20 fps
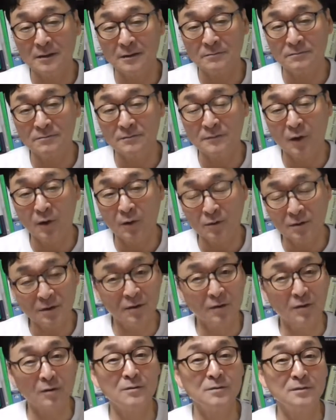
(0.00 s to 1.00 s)
um,
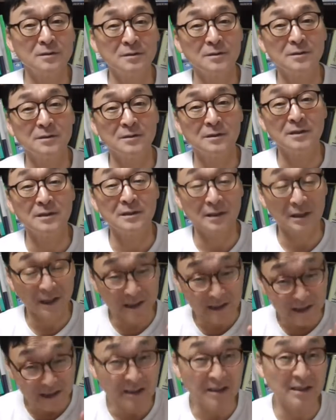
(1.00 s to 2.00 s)
also it's a
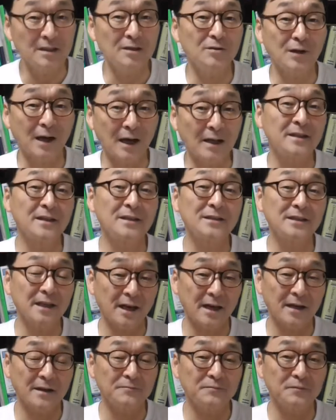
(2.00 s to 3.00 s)
key to
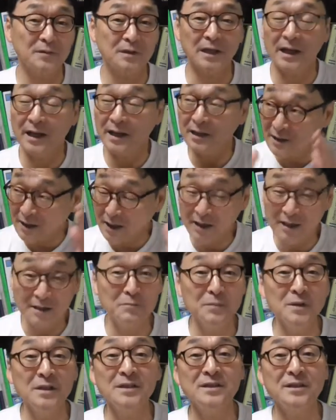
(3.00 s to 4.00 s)
understand the entire
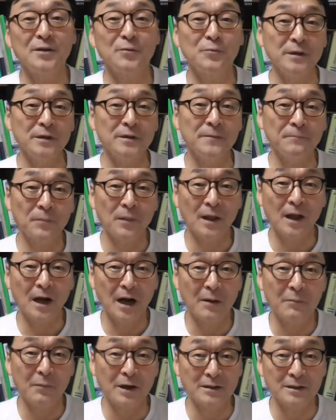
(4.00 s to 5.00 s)
mystery
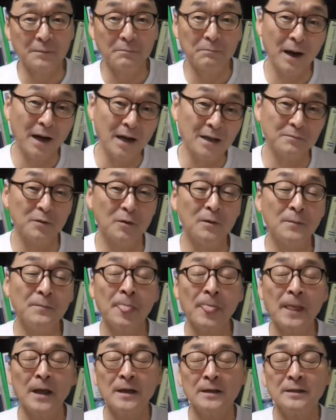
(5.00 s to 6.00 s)
about the Bible.
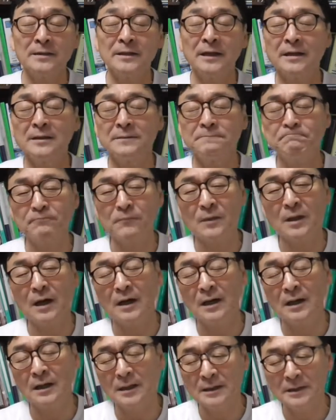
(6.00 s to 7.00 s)
Now,
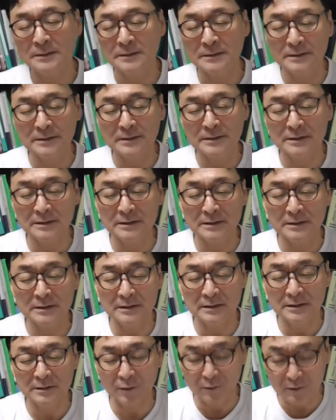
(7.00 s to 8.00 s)

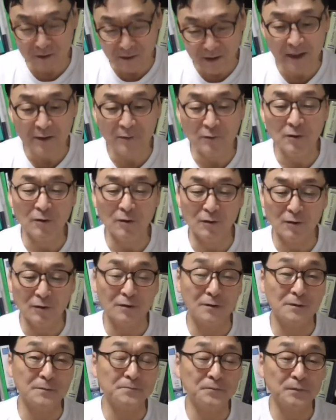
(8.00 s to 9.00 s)
uh, so today we're going to
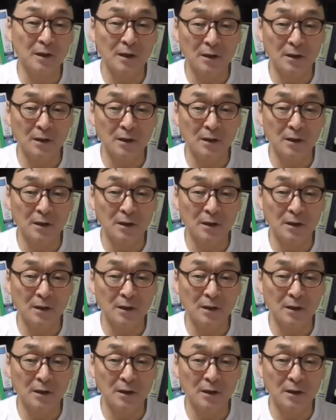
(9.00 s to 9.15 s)
learn